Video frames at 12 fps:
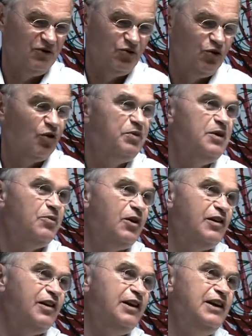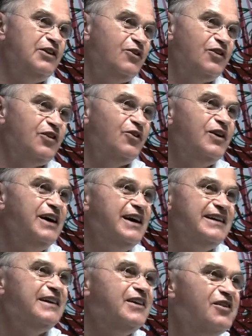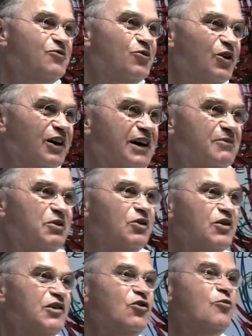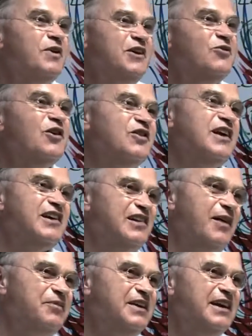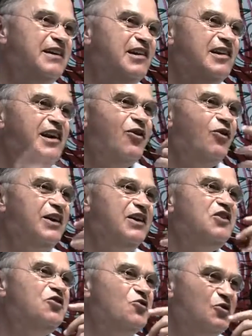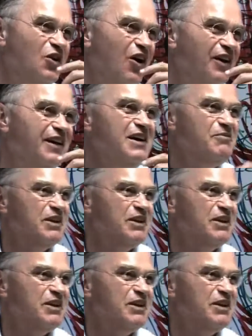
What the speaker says: your people as a leader, so that doesn't work, because nobody wants to take something that is already chewed on.